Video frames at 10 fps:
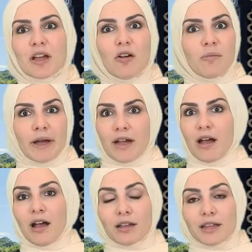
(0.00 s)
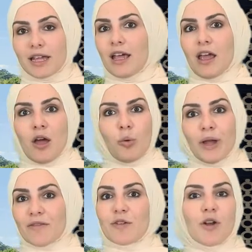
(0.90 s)
oh my God, like we
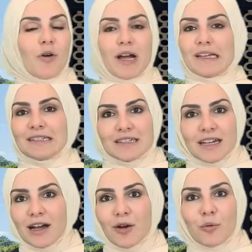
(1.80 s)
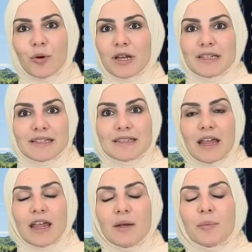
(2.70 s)
have no idea what it's saying,